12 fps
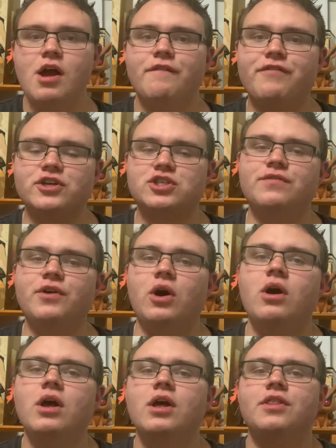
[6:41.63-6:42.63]
First of
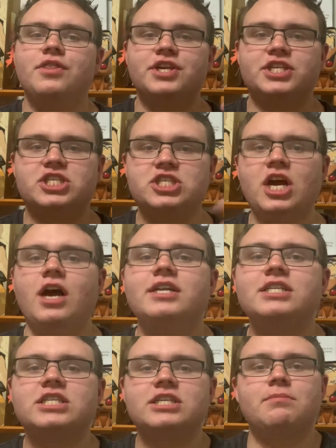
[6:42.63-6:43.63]
all, the
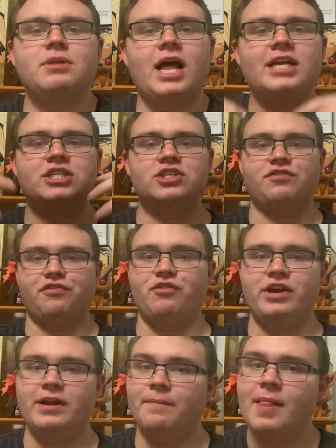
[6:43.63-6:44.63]
sun symbolizes
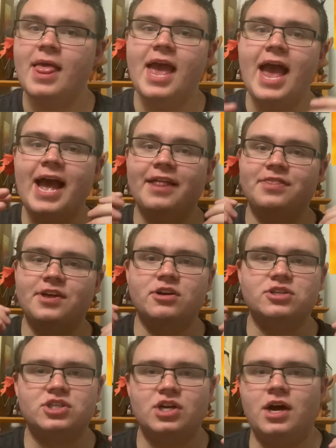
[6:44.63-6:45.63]
freedom. And
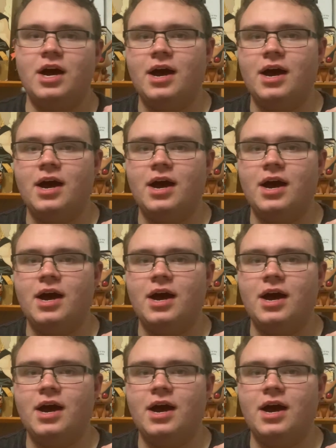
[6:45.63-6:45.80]
there's